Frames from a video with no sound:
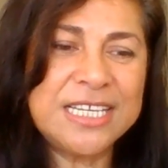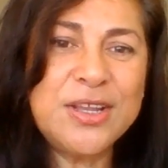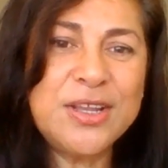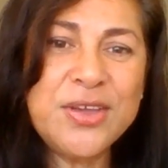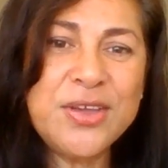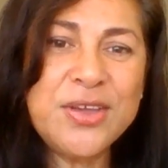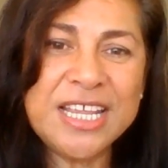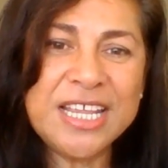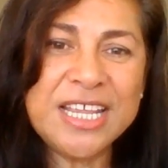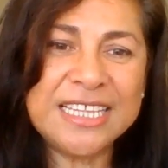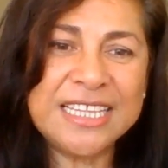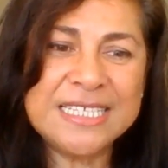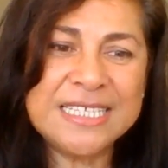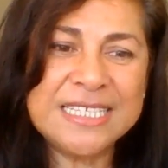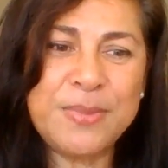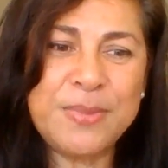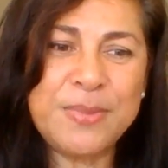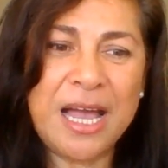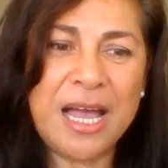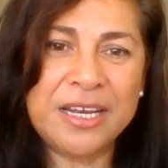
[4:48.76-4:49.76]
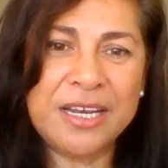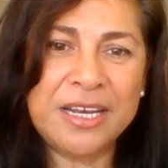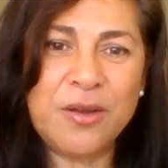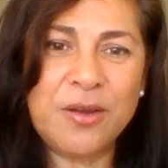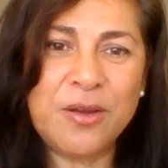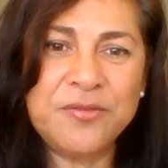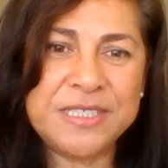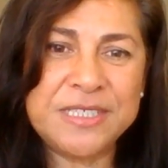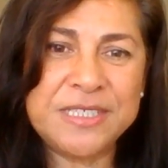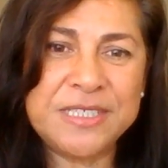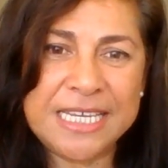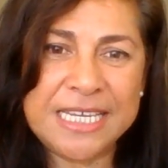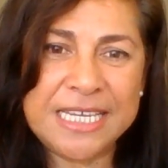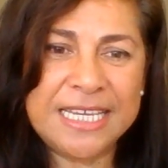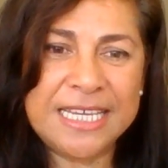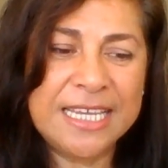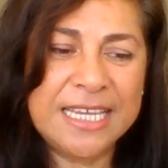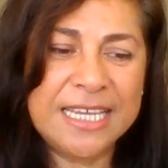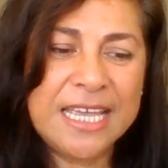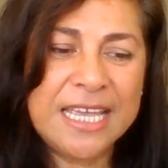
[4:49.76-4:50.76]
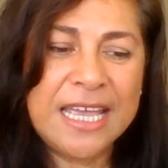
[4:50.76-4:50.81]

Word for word: learning this part of seeing